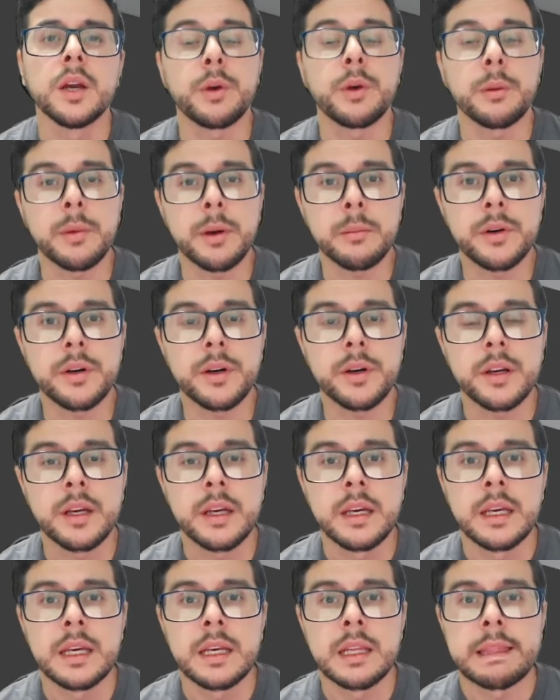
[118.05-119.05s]
Remember
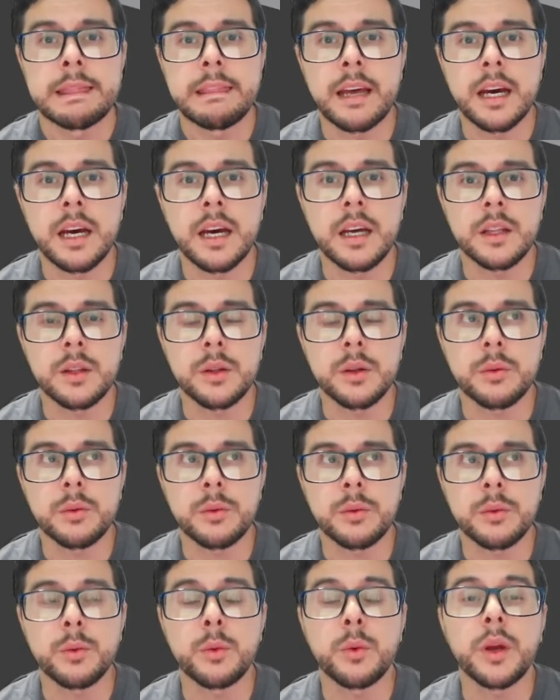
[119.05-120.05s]
that
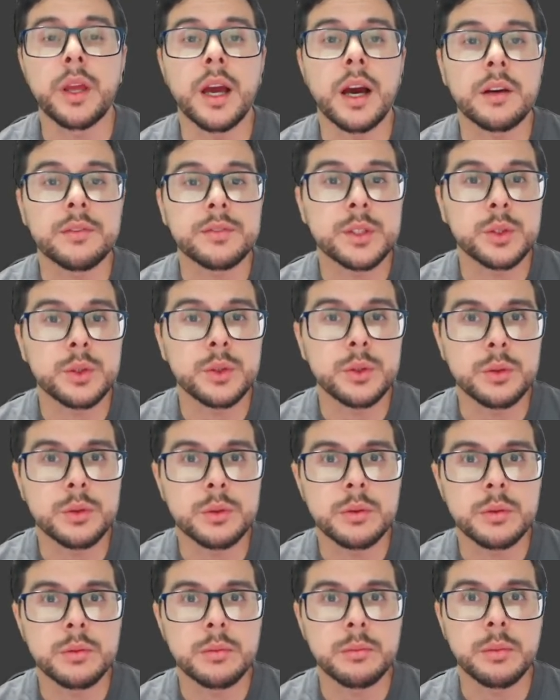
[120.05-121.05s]
we have
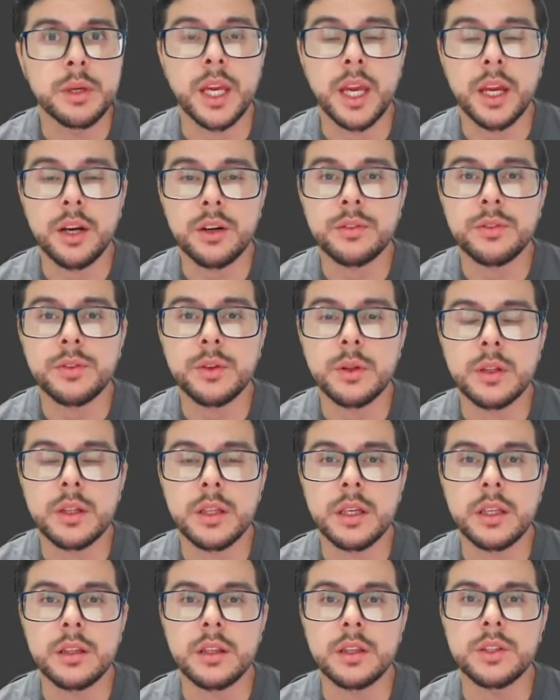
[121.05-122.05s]
to be careful
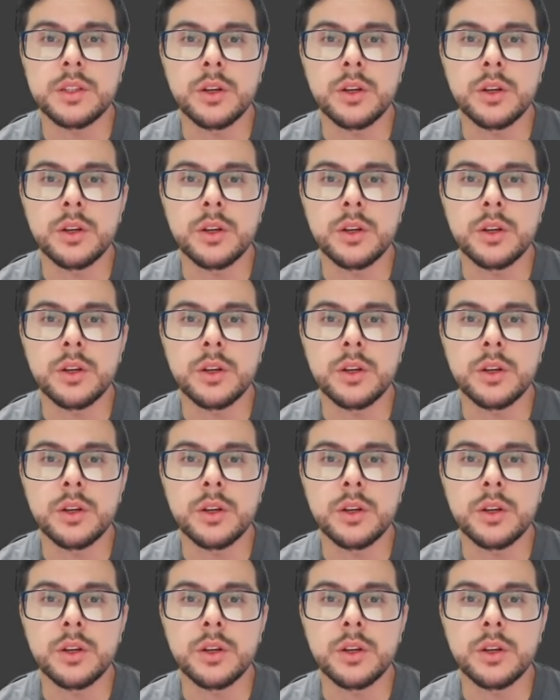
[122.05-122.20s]
in the